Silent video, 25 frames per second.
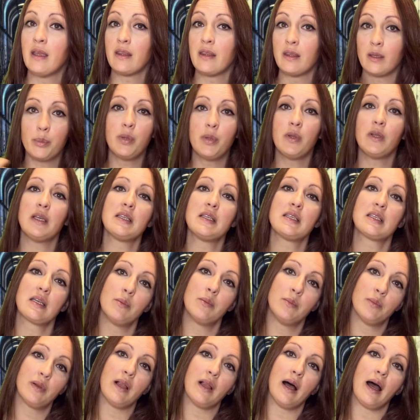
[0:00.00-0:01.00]
the police
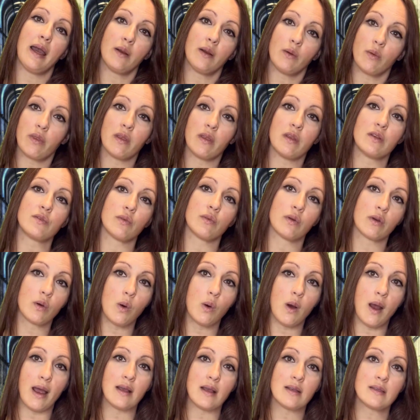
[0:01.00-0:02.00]
complied with his
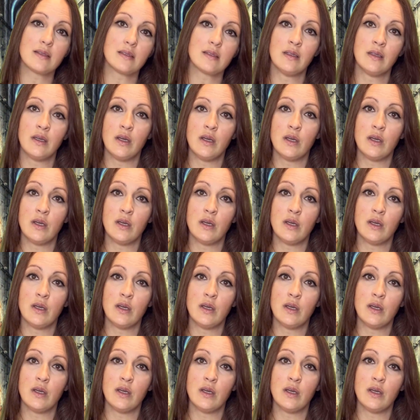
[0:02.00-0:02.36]
request.